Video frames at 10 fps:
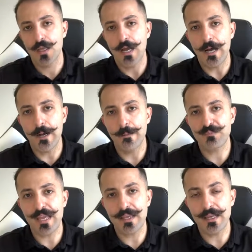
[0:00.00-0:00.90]

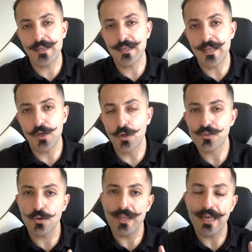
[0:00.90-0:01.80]
And
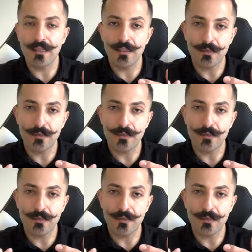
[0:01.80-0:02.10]
also that,